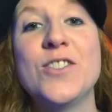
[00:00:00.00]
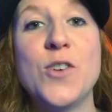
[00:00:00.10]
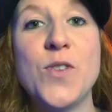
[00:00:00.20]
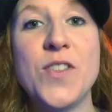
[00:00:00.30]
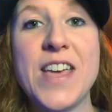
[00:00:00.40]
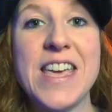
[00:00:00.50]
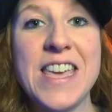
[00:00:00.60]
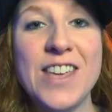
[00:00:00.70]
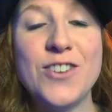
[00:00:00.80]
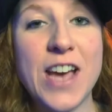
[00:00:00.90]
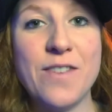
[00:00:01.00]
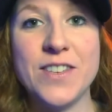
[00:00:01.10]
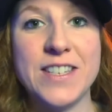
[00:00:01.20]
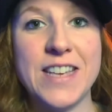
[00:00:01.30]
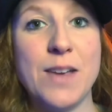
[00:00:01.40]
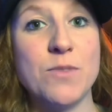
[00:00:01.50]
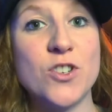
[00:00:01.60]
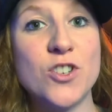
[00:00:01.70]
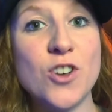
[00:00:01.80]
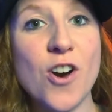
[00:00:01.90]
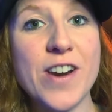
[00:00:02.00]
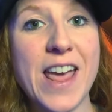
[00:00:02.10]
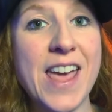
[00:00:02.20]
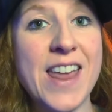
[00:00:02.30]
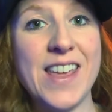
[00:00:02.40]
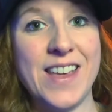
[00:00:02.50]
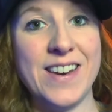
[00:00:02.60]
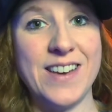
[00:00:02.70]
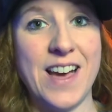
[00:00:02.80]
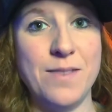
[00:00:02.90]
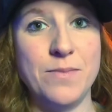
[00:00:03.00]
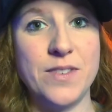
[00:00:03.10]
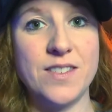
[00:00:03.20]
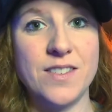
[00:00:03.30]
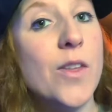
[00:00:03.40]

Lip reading: so that they each have the same start and end times.